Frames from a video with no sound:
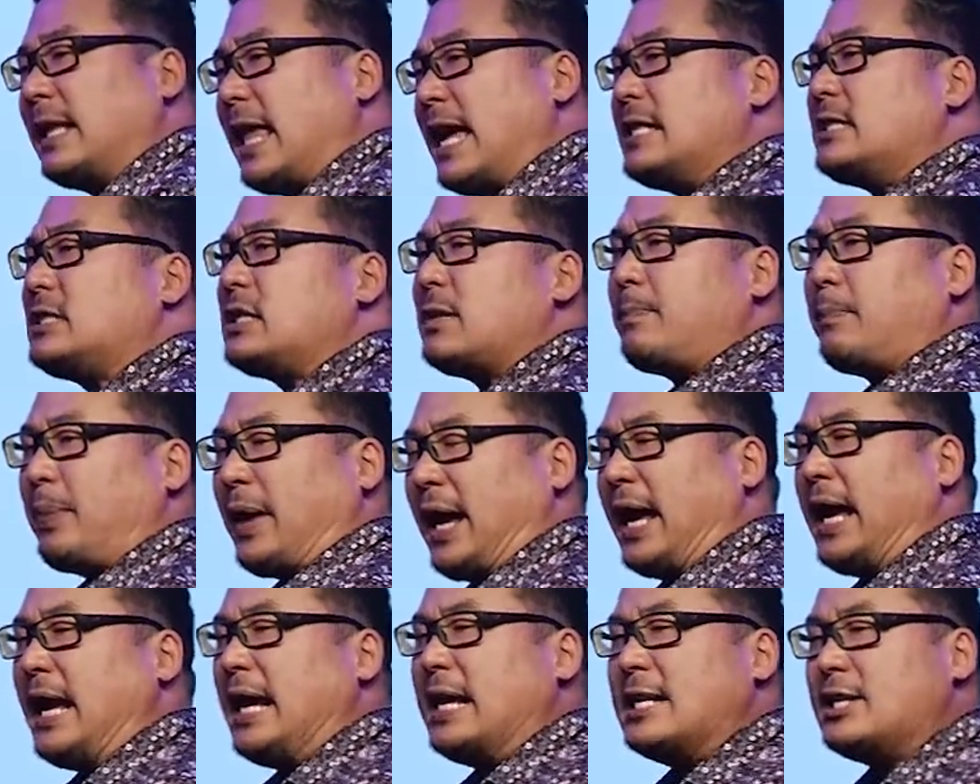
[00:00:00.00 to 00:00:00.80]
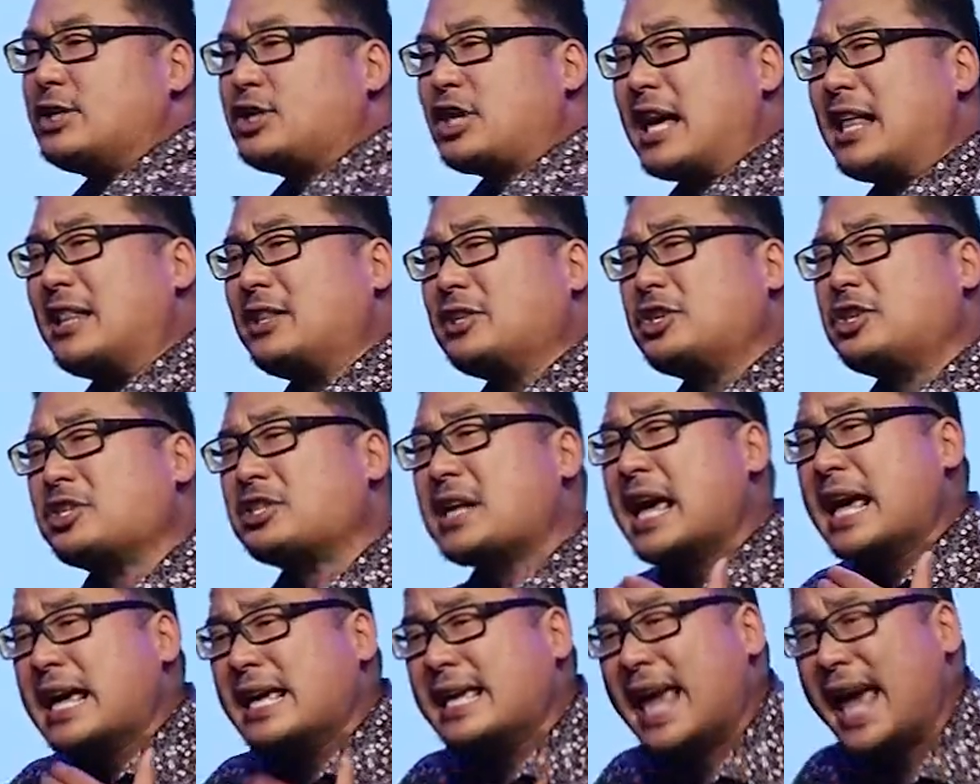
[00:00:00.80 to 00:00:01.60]
led to pain and
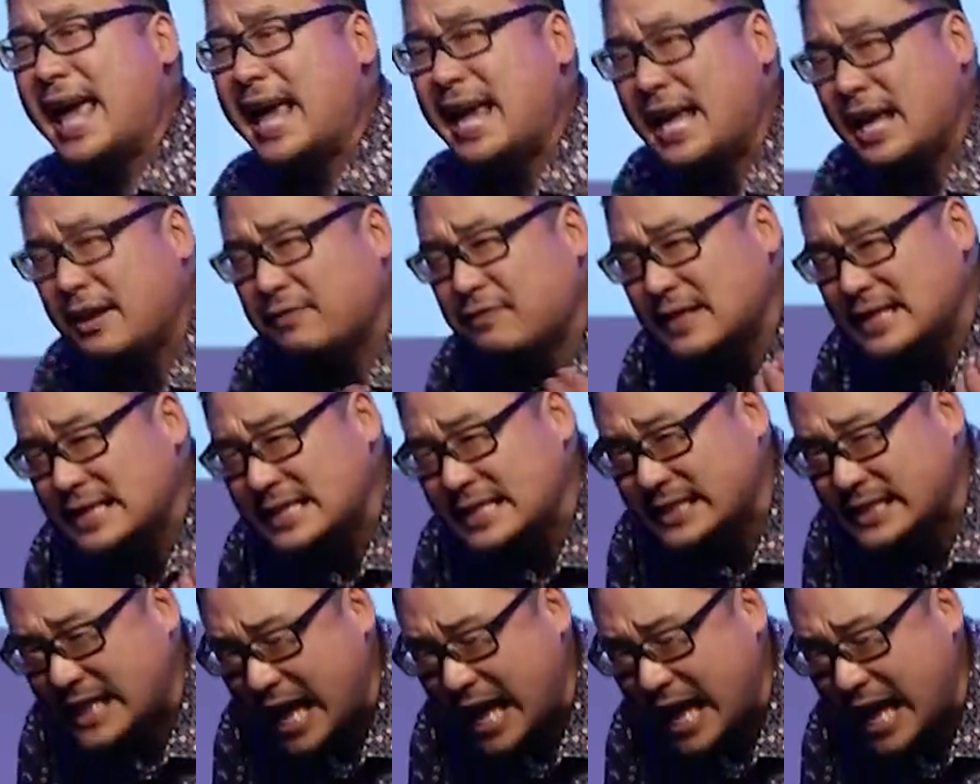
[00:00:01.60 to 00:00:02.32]
challenges, yea, even